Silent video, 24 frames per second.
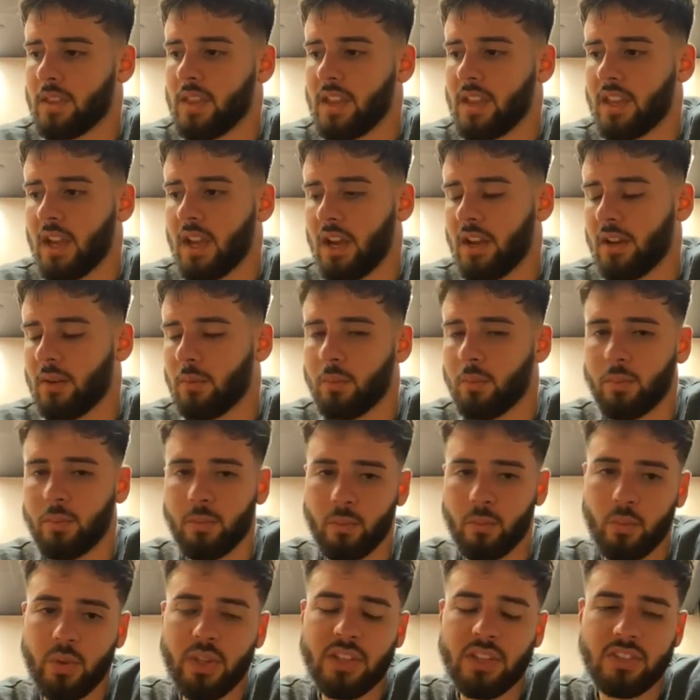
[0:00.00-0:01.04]

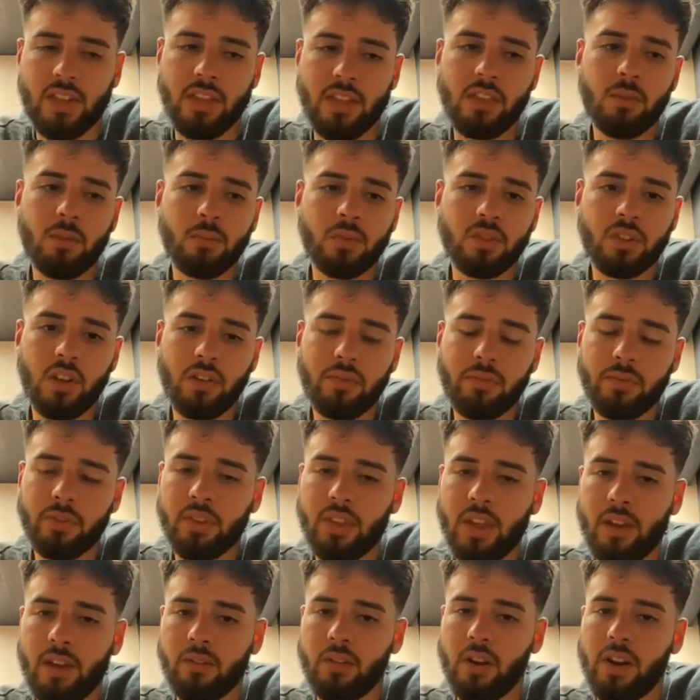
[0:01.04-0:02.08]
we send them stuff for
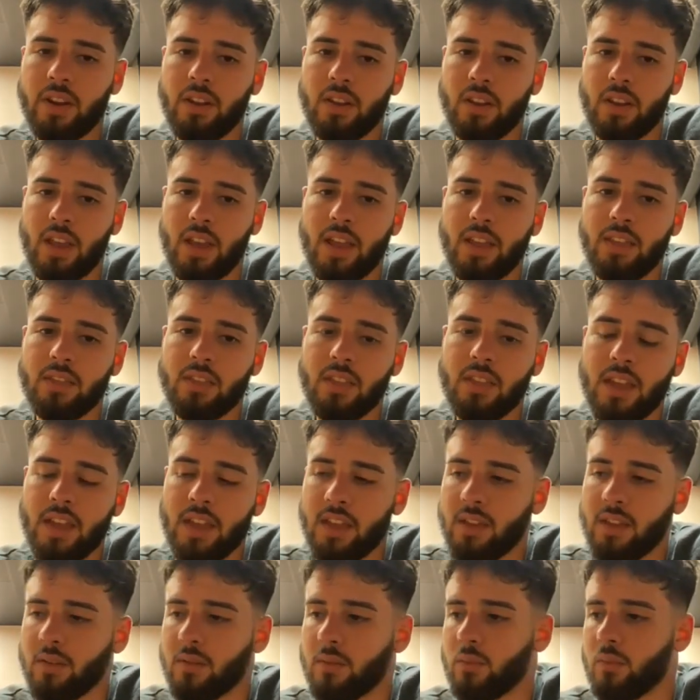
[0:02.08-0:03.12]
that, right? And
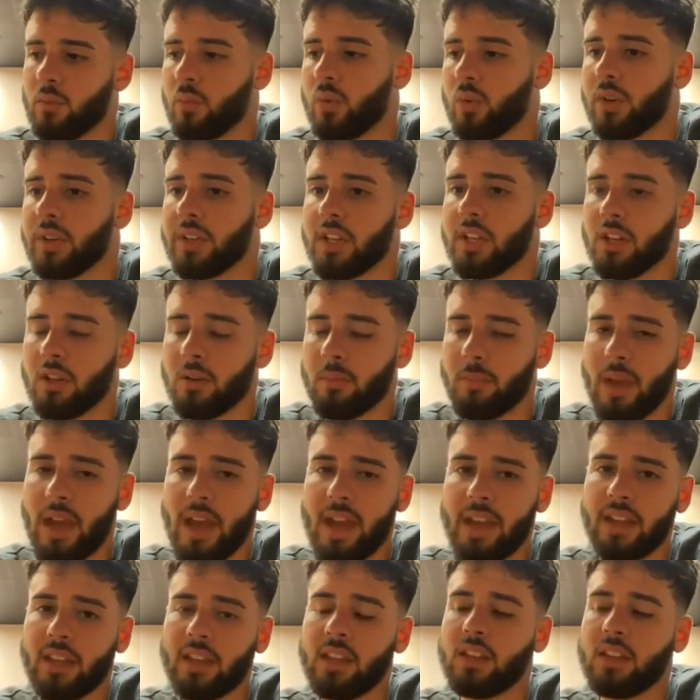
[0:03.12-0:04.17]
then we'll hear
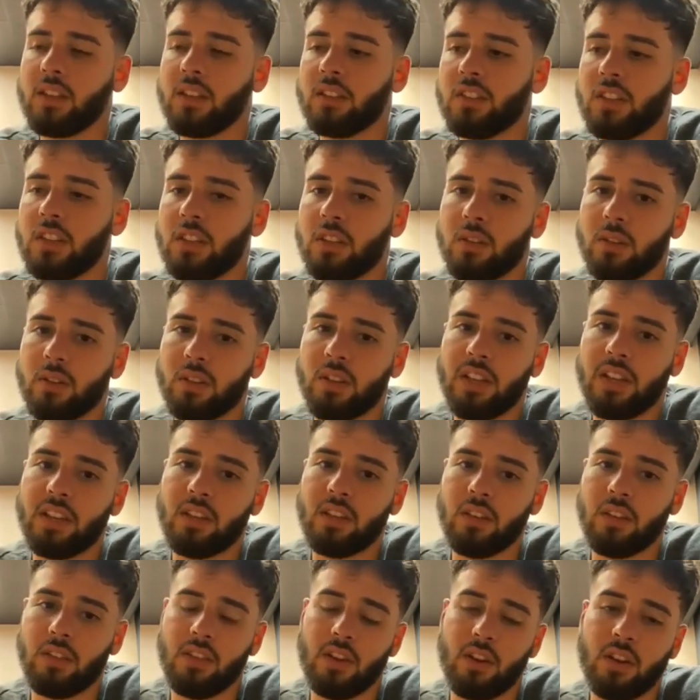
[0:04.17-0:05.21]
back, and it's either like
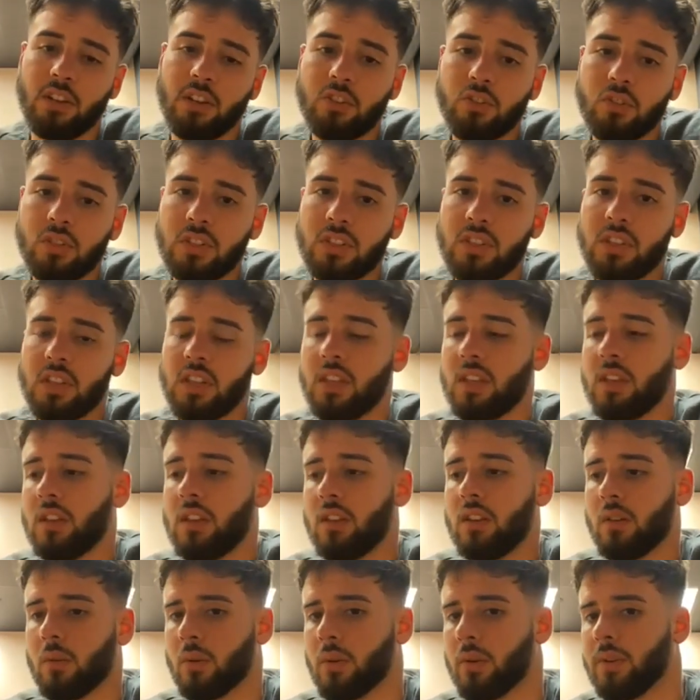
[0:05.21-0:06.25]
they're interested
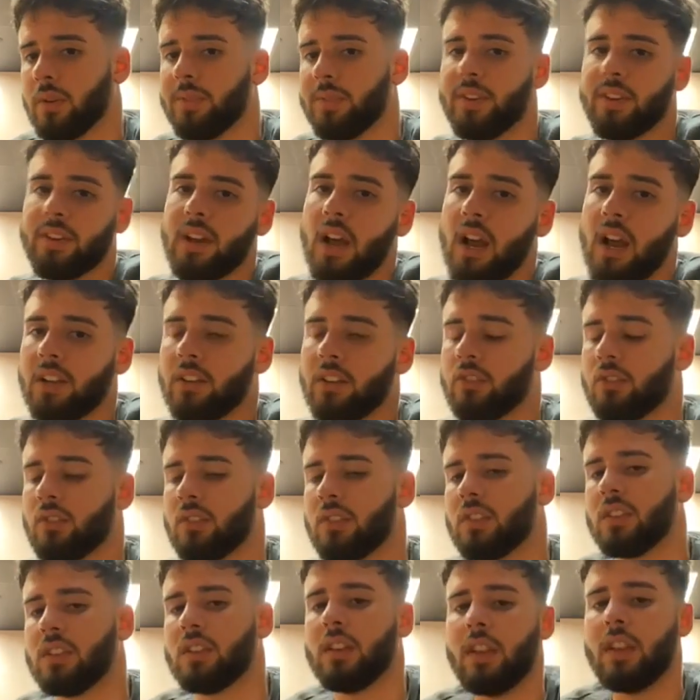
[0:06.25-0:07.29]
or they're not
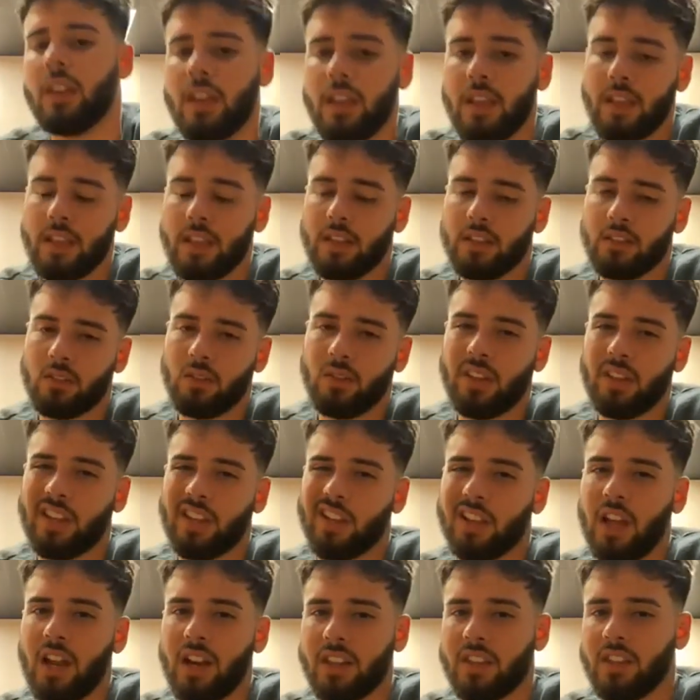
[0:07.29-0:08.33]
interested. So like
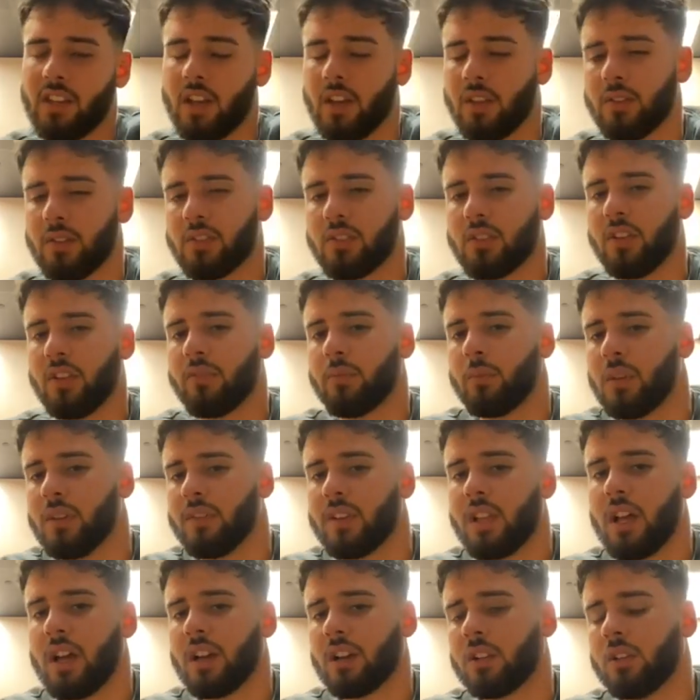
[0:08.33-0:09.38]
a lot of the other stuff, we have
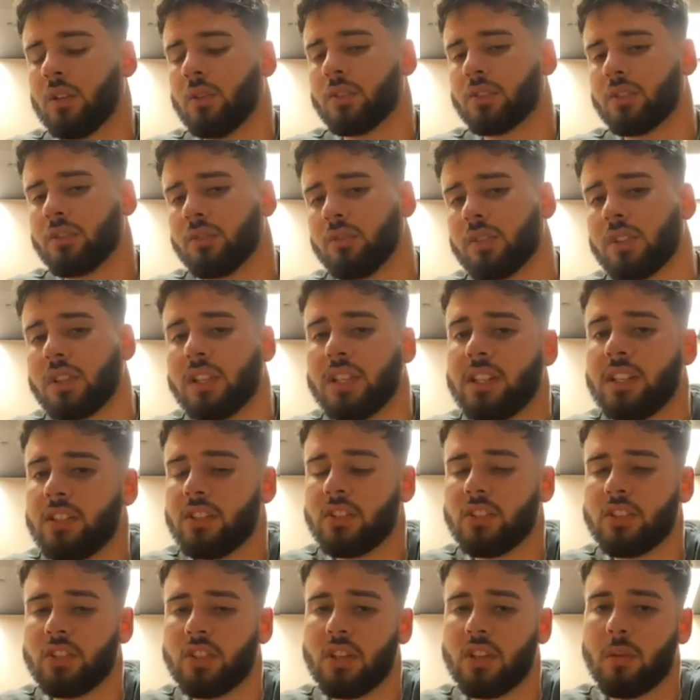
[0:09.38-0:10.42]
a lot closer
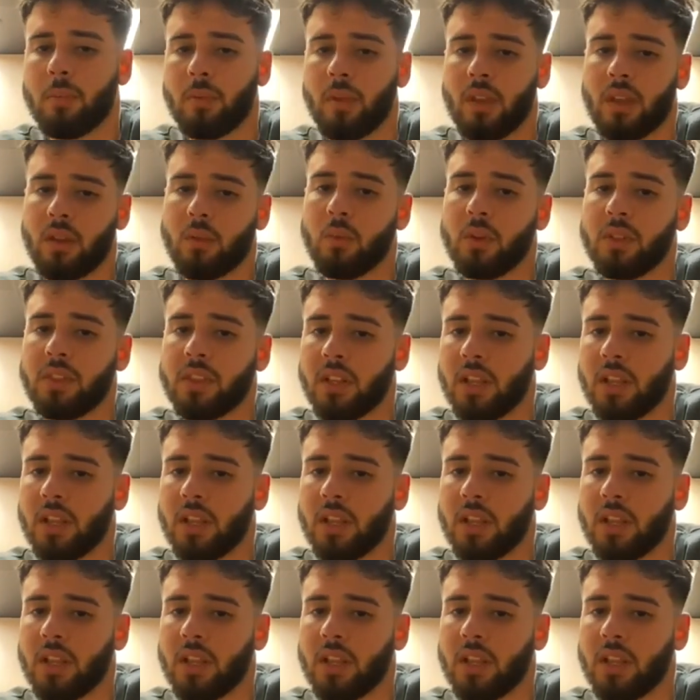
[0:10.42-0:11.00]
relationship, like with